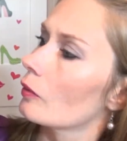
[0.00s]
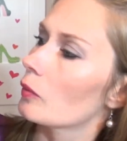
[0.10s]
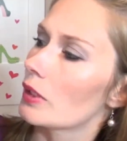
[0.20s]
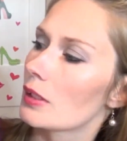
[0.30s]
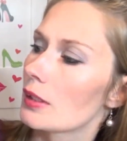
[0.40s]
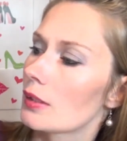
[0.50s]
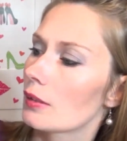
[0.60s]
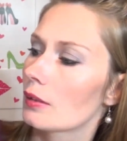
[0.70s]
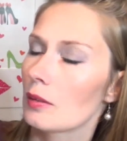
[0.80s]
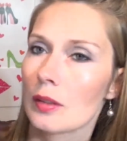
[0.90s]
which
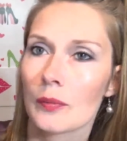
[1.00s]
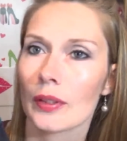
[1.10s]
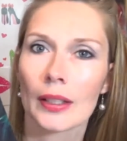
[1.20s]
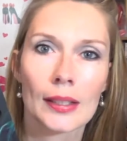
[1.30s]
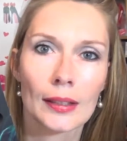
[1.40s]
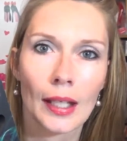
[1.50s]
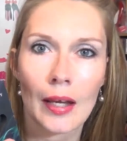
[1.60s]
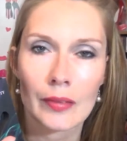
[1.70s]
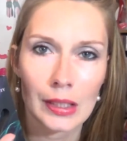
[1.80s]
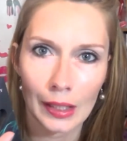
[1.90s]
it really didn't
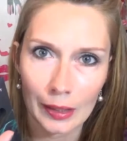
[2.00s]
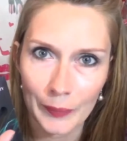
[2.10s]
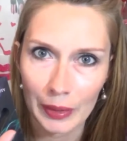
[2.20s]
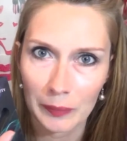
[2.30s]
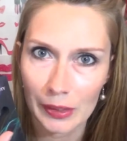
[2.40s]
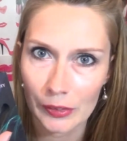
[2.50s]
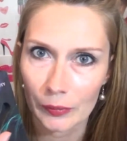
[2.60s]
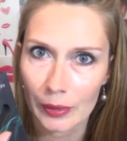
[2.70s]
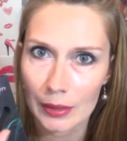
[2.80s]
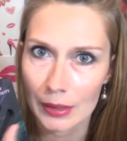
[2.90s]
have any kind of pigment
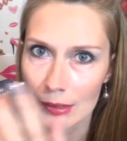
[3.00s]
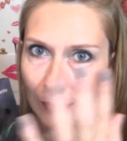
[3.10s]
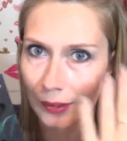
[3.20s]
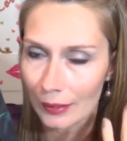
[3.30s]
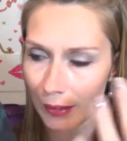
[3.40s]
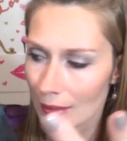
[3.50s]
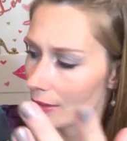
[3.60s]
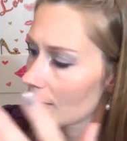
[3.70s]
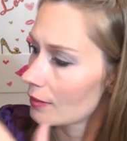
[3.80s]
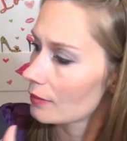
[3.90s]
to it. It just kind of, I
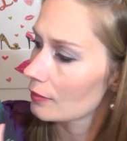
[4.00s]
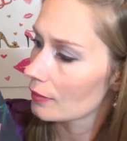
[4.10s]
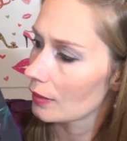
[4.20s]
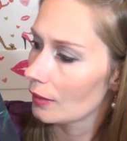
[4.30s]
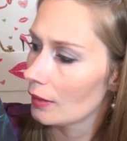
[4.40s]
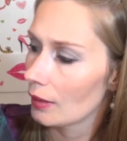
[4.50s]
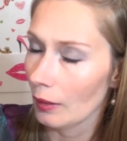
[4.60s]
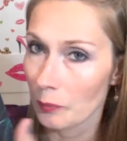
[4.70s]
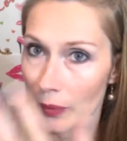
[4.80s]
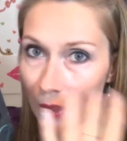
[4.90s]
guess,
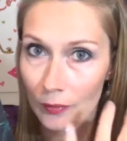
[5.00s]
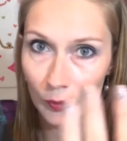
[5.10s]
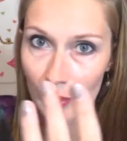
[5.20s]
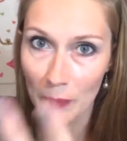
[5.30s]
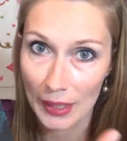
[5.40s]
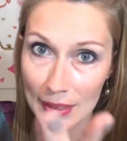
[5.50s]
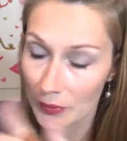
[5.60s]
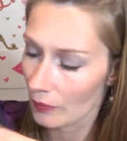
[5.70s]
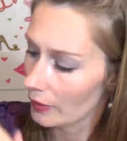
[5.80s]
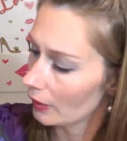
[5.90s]
made it for a base
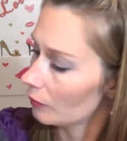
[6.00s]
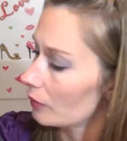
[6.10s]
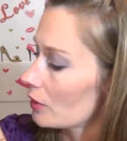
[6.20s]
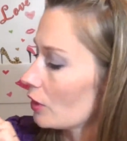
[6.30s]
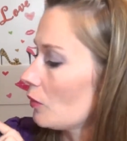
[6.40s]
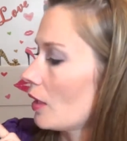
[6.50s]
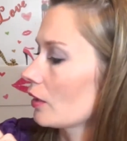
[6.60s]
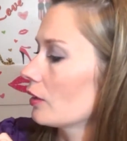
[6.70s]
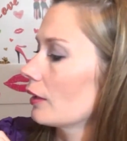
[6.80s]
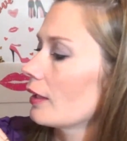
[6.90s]
so everything would just go on
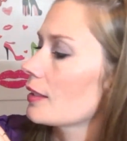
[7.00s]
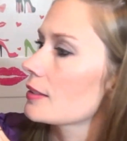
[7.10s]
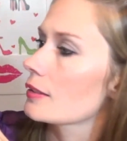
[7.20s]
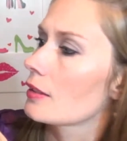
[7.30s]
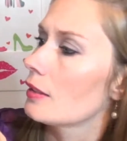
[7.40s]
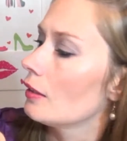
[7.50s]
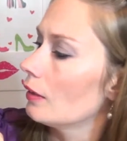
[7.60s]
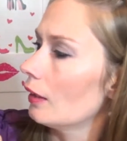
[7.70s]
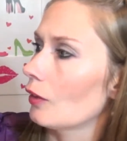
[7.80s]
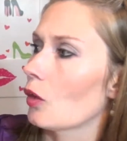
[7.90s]
good, I guess.
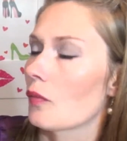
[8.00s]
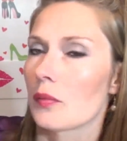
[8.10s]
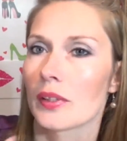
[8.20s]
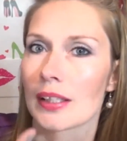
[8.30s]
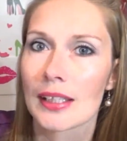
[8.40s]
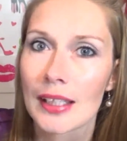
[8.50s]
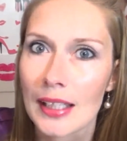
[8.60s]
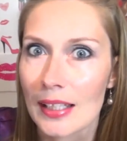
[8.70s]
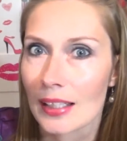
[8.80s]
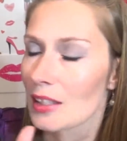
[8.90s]
I don't know if it really did
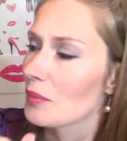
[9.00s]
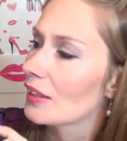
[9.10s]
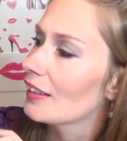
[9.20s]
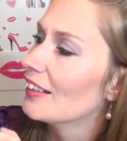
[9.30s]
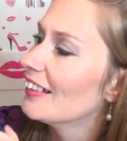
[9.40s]
anything, but